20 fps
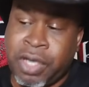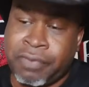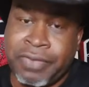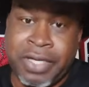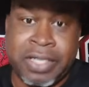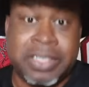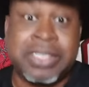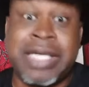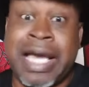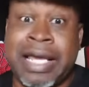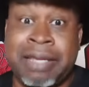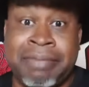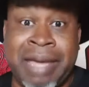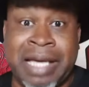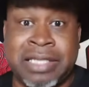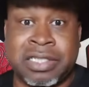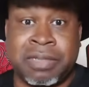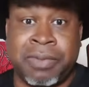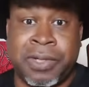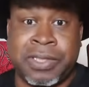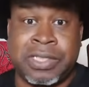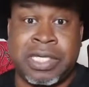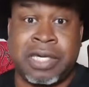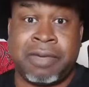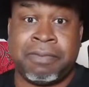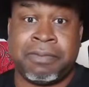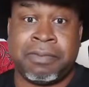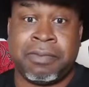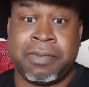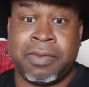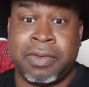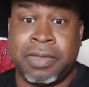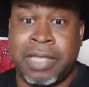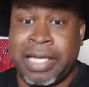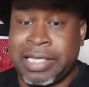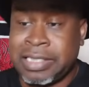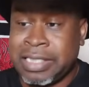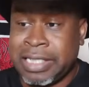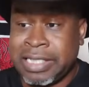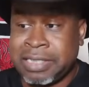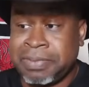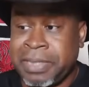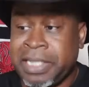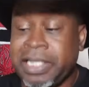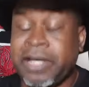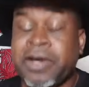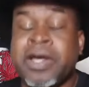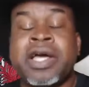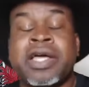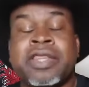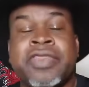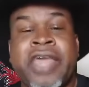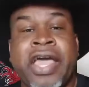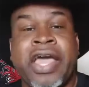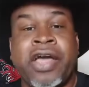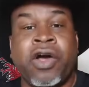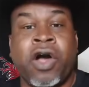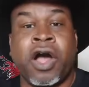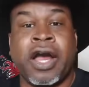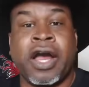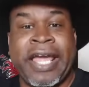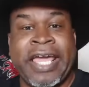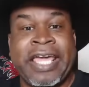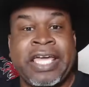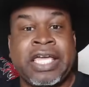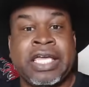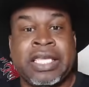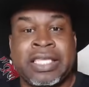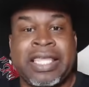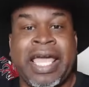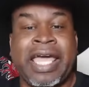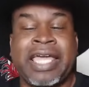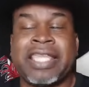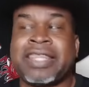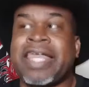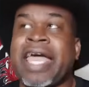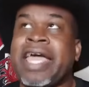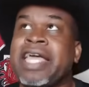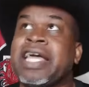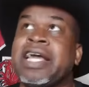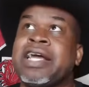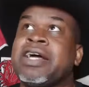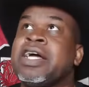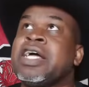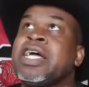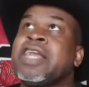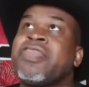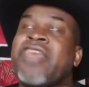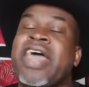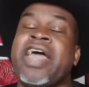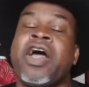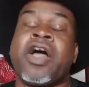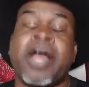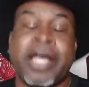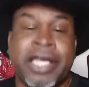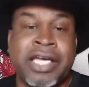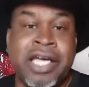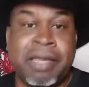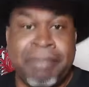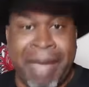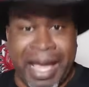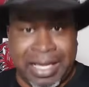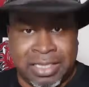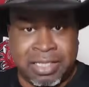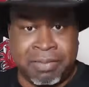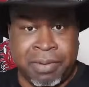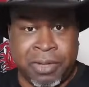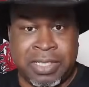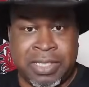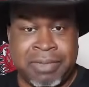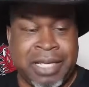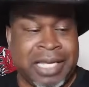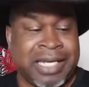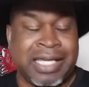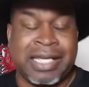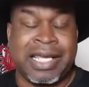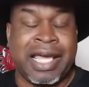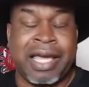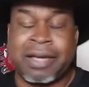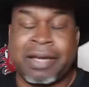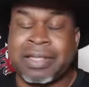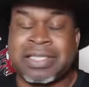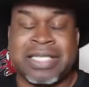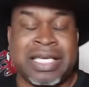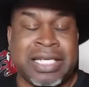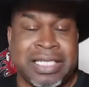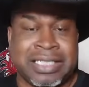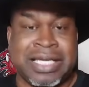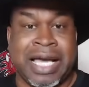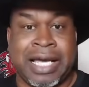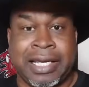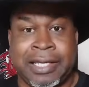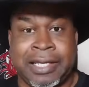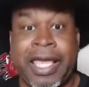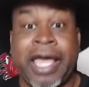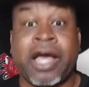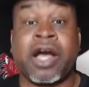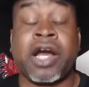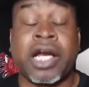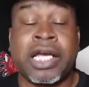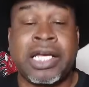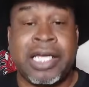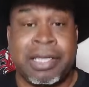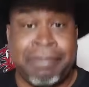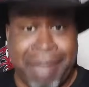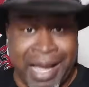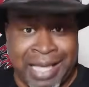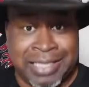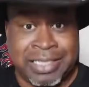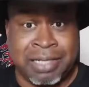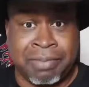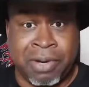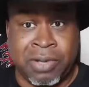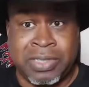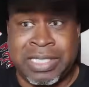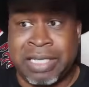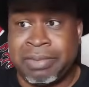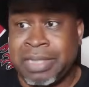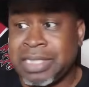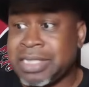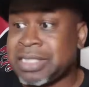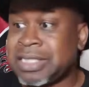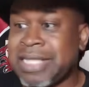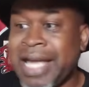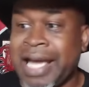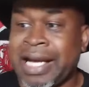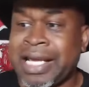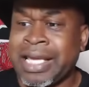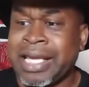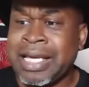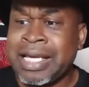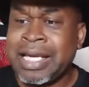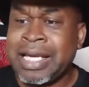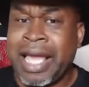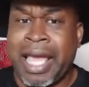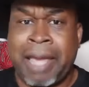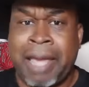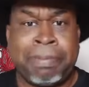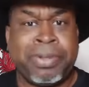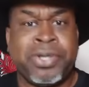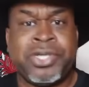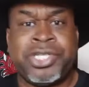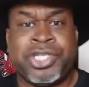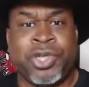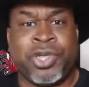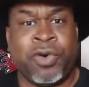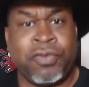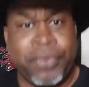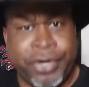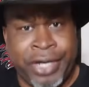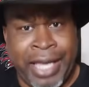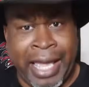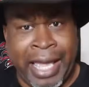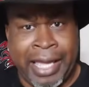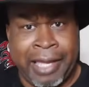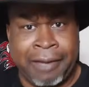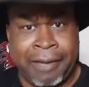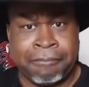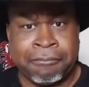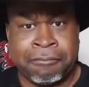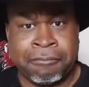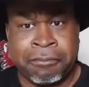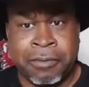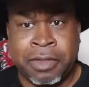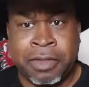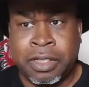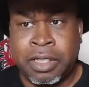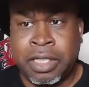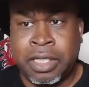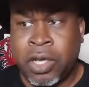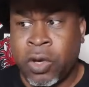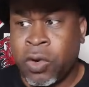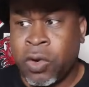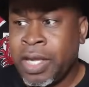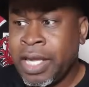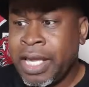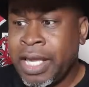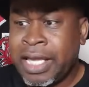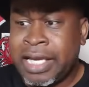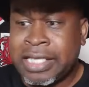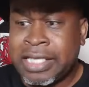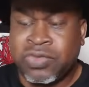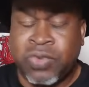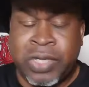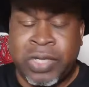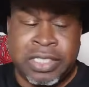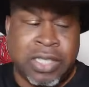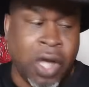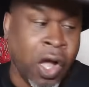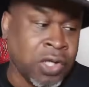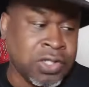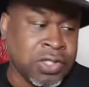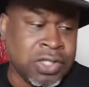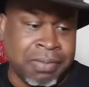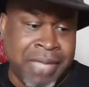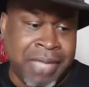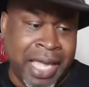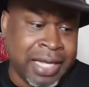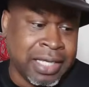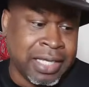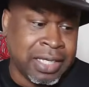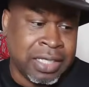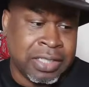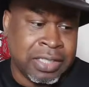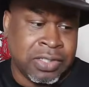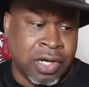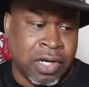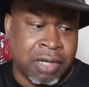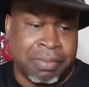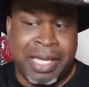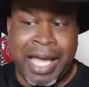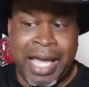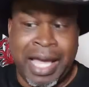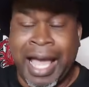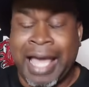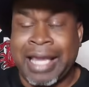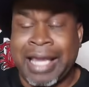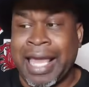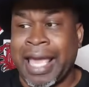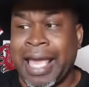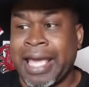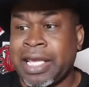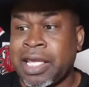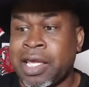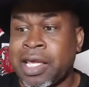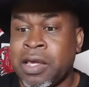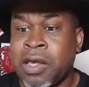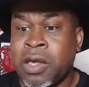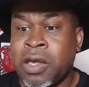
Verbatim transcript: they're a solid basketball team. Let's be clear. They are a good basketball team. I ain't gonna say they're solid. They are a good basketball team. This is not a pushover game, you know. And it's awesome that it's going to be highlighted